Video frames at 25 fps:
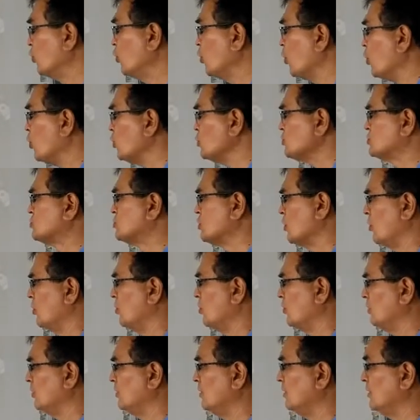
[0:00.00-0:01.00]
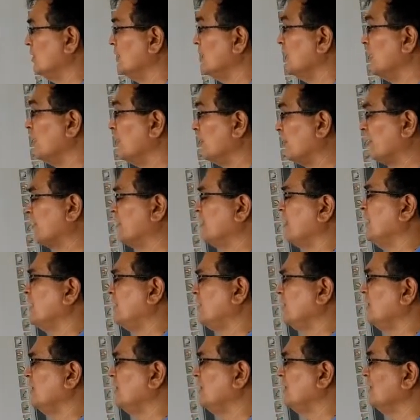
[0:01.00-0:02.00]
goes on
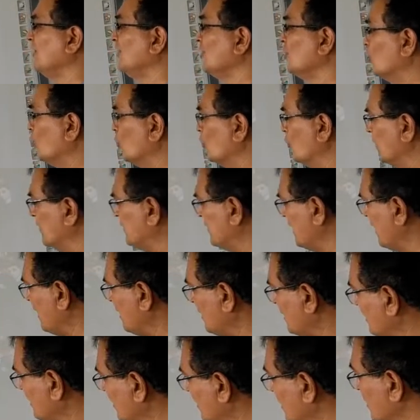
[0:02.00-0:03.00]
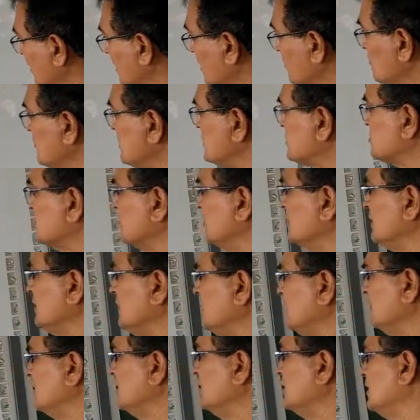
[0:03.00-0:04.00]
regretting over that
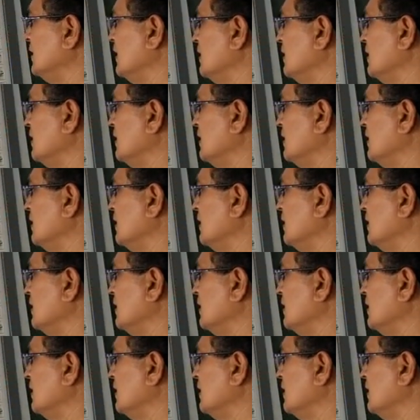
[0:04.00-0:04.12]
Mr.